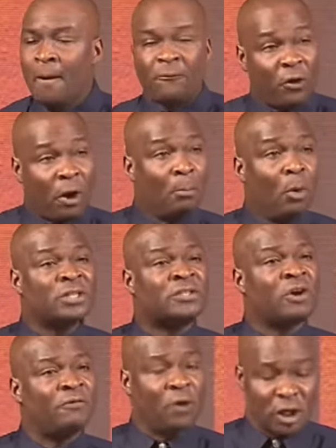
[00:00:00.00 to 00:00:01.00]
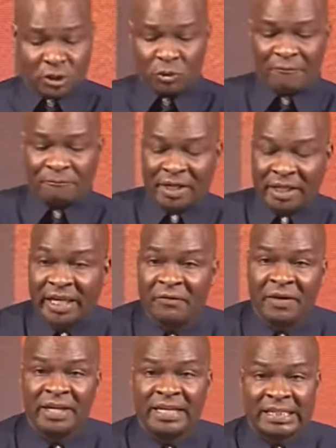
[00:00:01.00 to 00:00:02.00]
For most of us, you have been
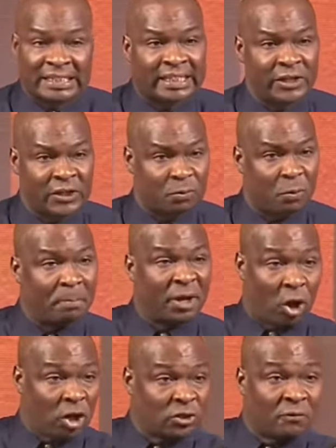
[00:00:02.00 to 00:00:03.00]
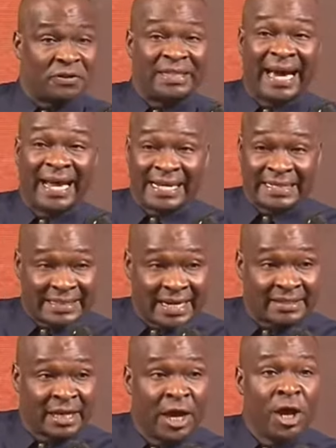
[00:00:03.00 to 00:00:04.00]
given these keys, but because of
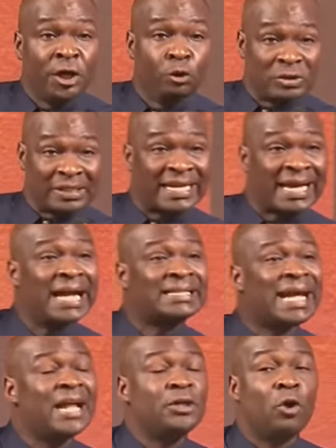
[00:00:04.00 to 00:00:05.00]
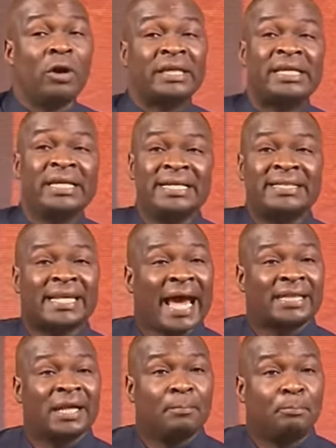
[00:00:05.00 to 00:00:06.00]
carelessness, you scattered your keys
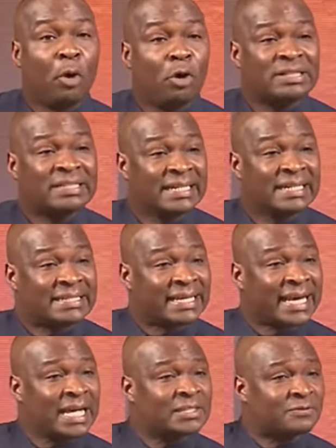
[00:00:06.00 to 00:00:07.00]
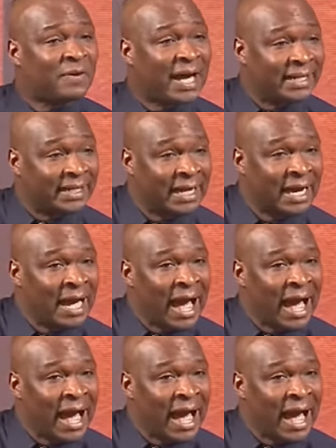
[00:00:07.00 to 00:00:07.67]
like the bones in Ezekiel's valley,